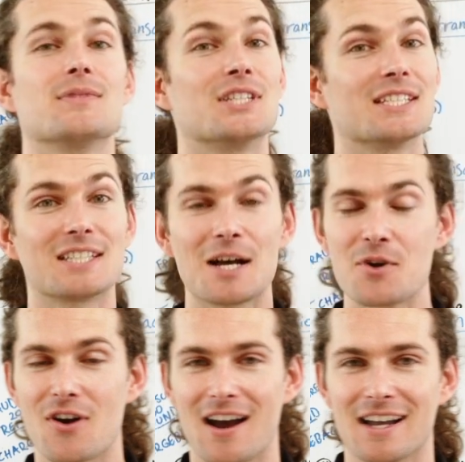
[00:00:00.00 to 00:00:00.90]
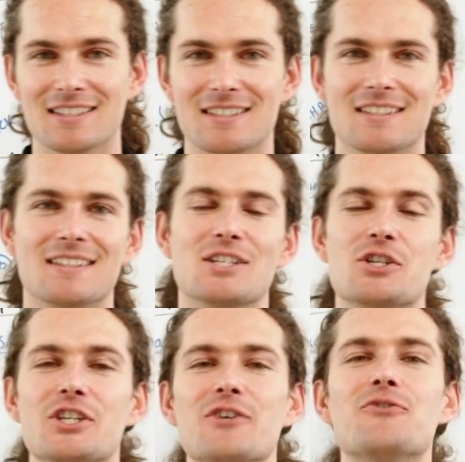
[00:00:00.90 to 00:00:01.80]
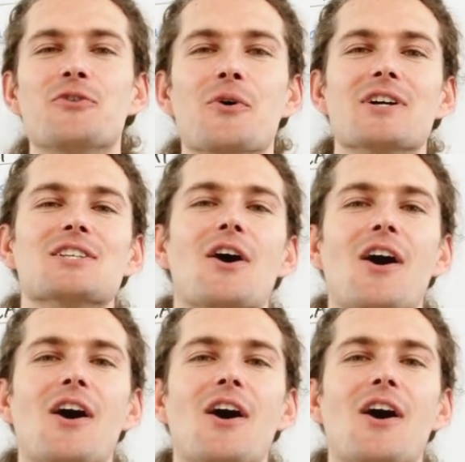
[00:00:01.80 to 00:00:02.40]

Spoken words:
To summarize, Shift4's